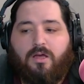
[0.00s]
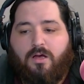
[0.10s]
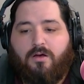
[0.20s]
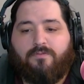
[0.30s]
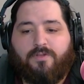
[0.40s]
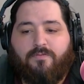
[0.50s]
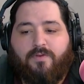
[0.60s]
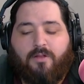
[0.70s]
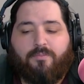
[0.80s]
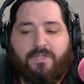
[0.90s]
of
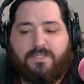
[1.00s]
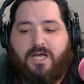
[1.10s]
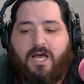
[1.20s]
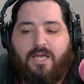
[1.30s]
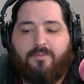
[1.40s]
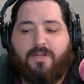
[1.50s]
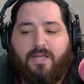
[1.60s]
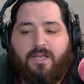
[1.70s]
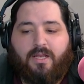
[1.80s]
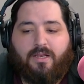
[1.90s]
development time and,
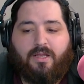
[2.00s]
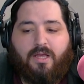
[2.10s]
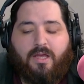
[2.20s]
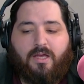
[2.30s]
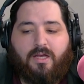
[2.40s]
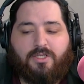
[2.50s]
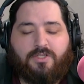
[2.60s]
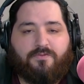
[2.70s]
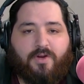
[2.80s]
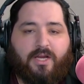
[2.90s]
and, and
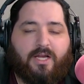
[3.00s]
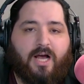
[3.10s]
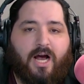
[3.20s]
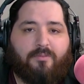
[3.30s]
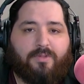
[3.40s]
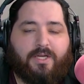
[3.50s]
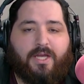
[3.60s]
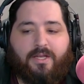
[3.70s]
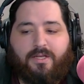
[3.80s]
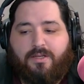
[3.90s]
just very
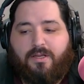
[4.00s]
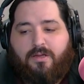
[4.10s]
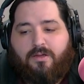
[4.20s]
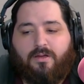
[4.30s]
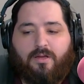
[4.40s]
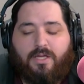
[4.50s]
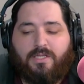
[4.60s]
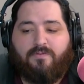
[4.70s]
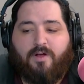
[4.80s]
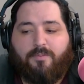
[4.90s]
complicated uh,
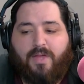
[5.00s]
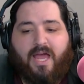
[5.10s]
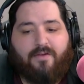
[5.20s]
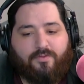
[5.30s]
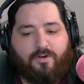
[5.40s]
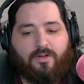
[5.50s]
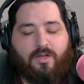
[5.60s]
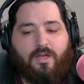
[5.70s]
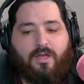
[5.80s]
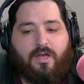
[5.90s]
development effort.
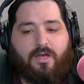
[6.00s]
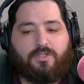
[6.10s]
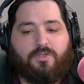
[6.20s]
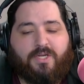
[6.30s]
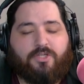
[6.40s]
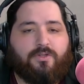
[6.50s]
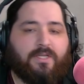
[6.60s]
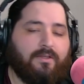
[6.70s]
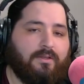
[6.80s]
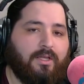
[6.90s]
Uh, to make sure
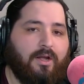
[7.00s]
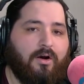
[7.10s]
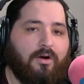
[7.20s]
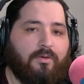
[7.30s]
that they are